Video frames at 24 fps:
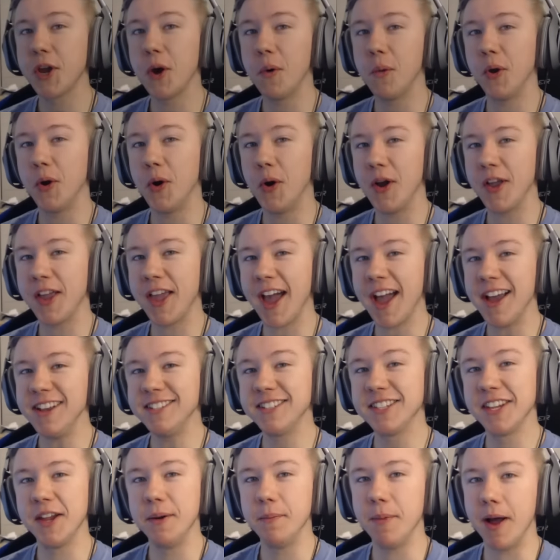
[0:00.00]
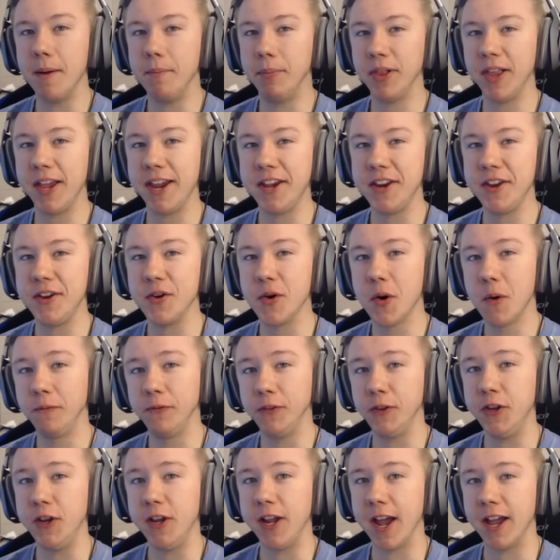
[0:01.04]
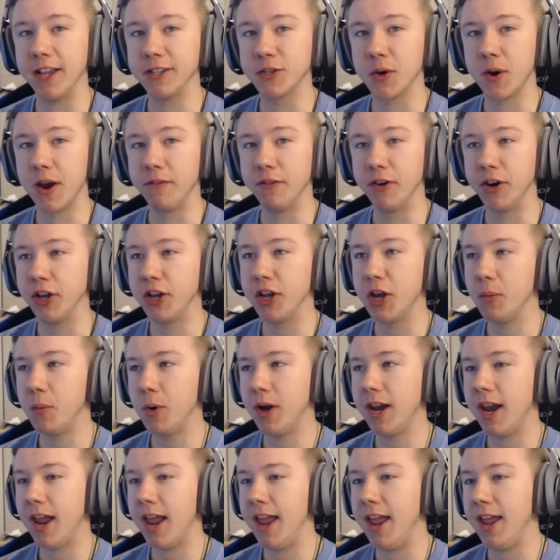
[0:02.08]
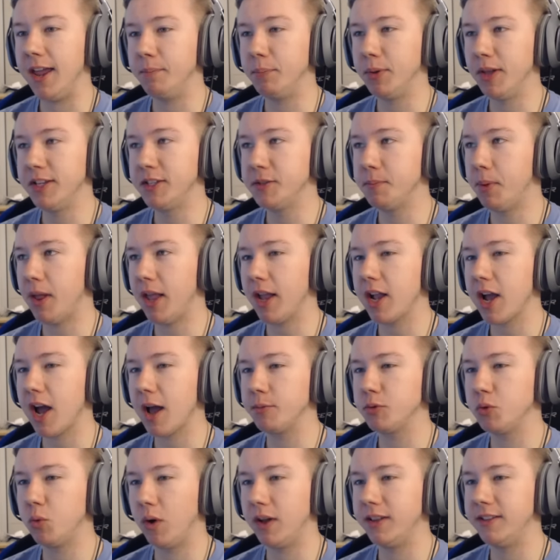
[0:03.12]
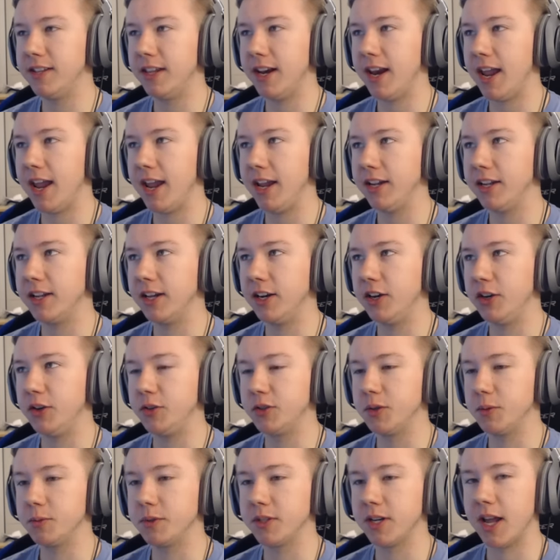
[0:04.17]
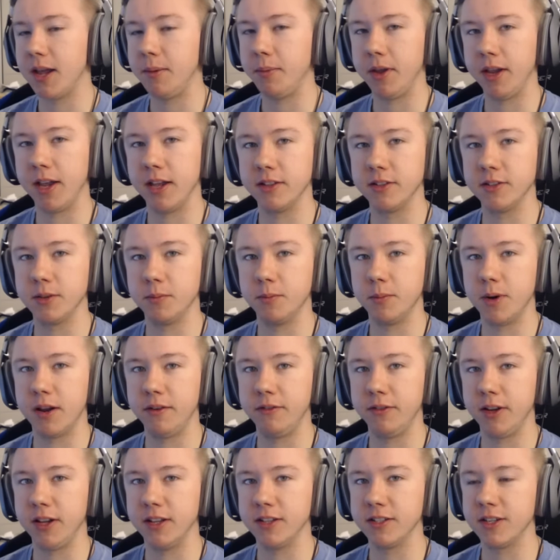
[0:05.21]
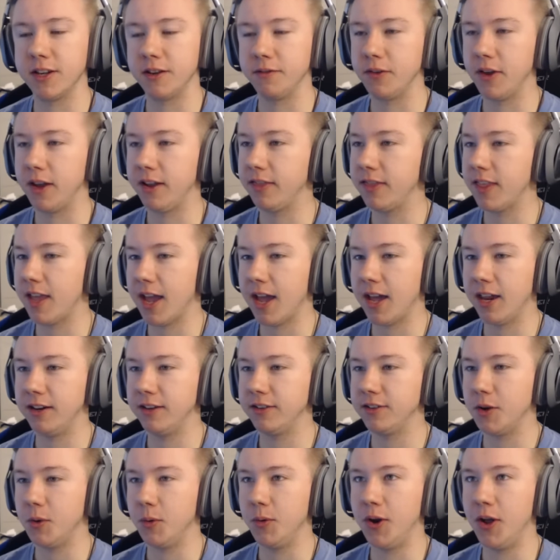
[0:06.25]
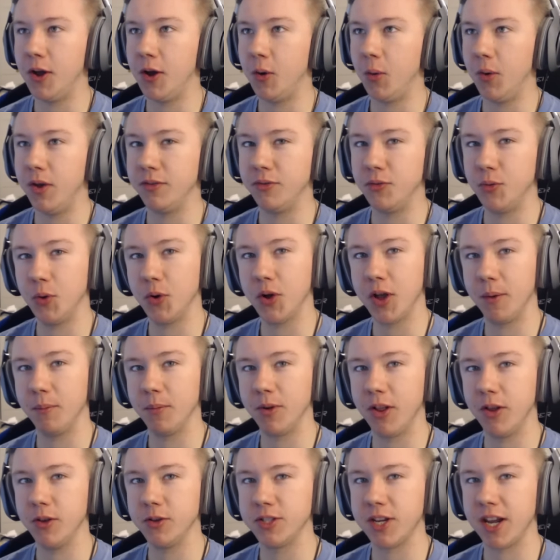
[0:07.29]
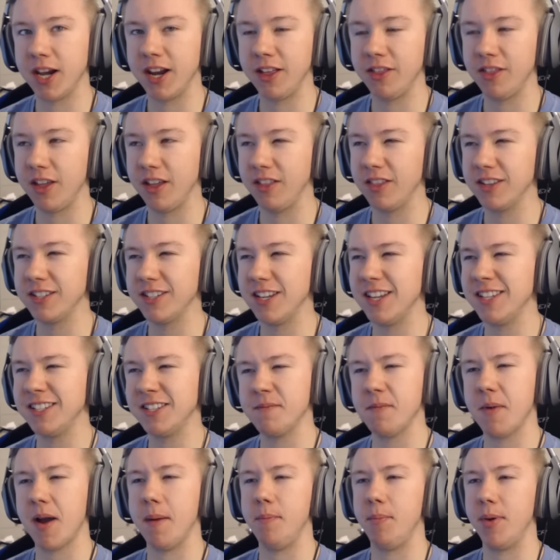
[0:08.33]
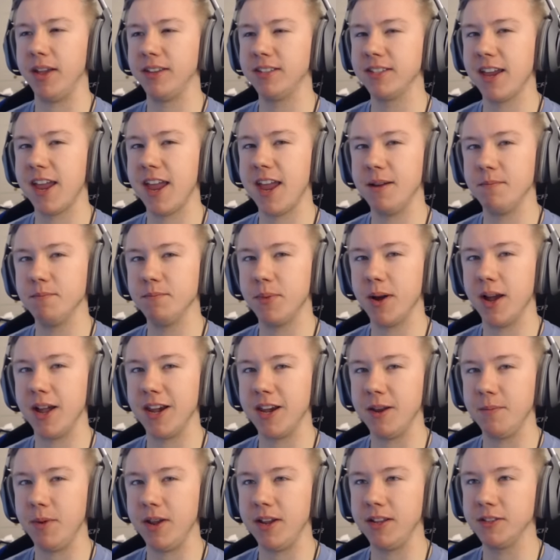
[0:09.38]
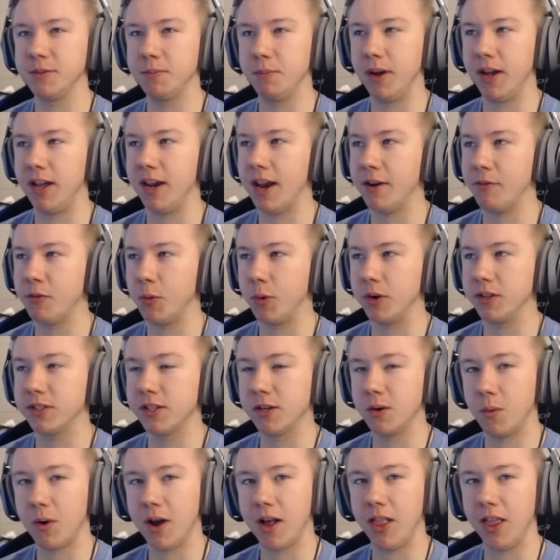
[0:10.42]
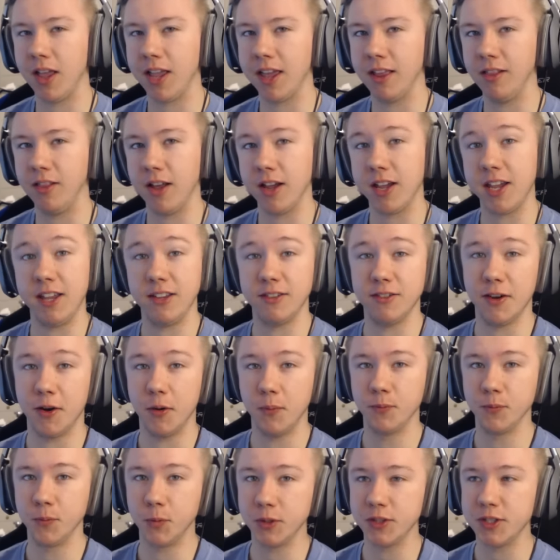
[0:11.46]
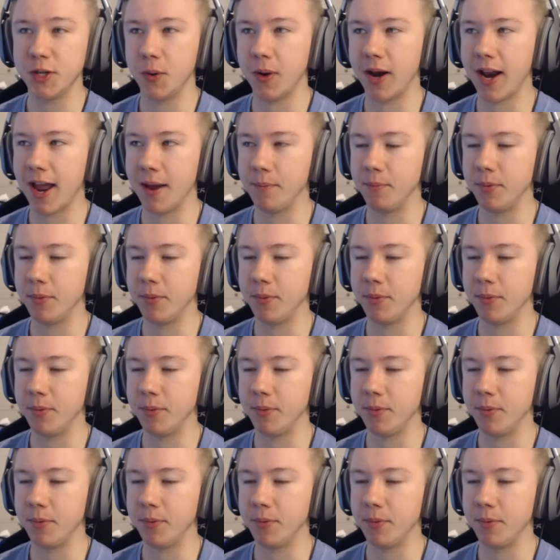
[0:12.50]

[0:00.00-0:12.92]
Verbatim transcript: going on, guys? Slade by Blade here. Hopefully you guys are having a good one and playing some Black Ops 1 today. Gonna do some sniping and some knifing and stuff like that. Don't know if we'll come close to anything. This isn't my best game by any means, but every once in a while I get lucky, so we'll see what